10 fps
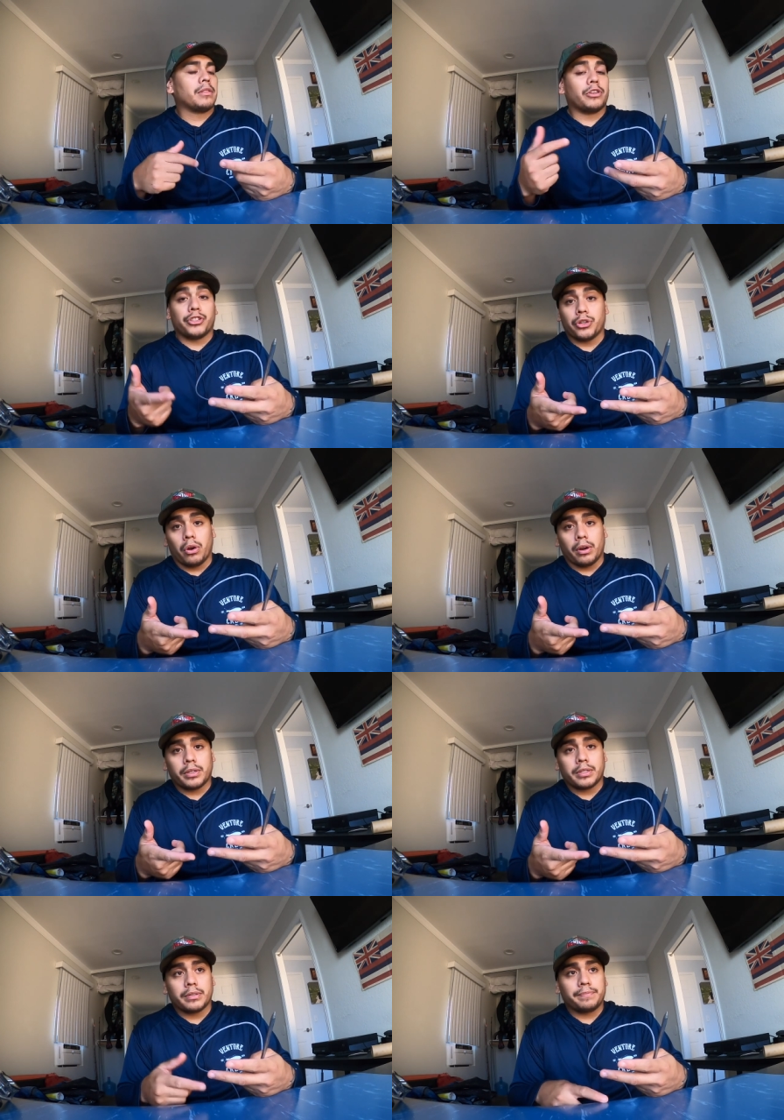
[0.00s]
there's
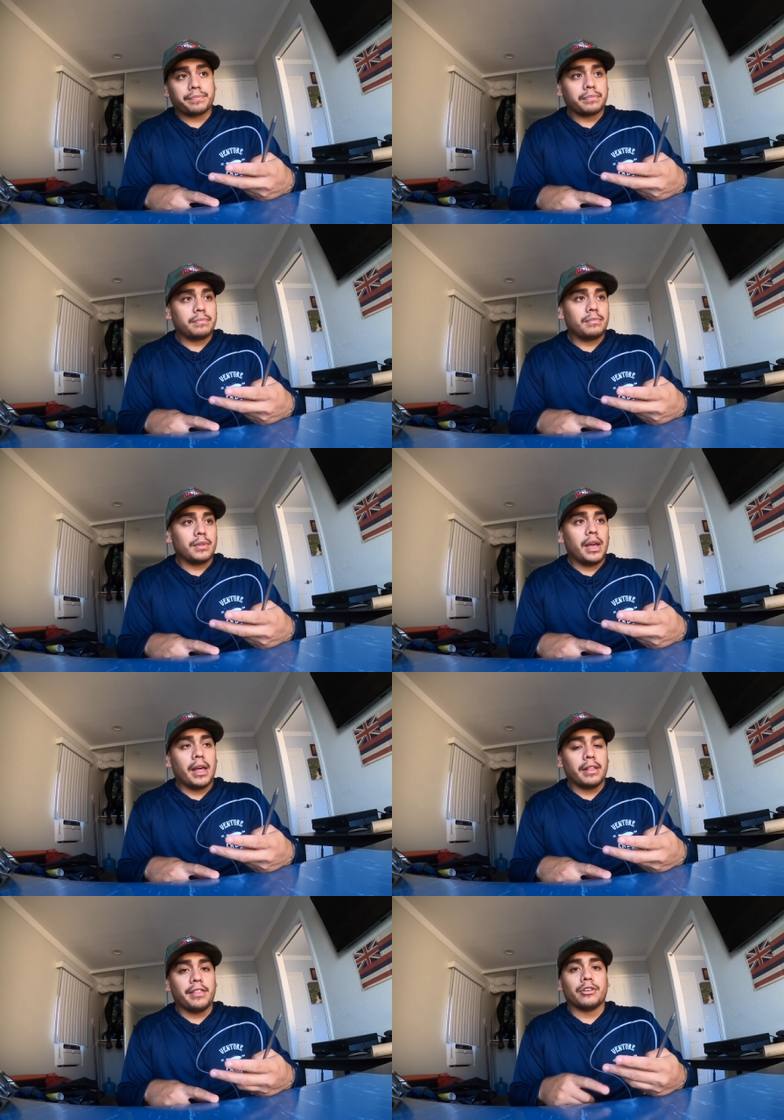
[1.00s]
sharks,
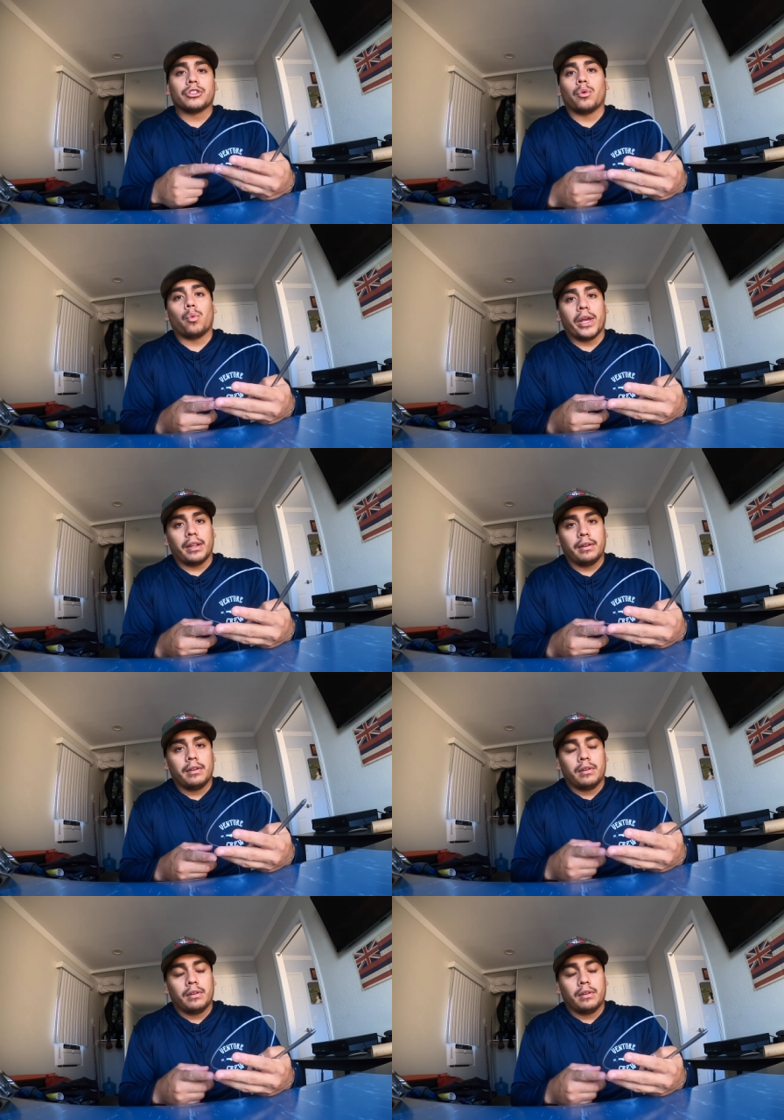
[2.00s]
and then there's the weight.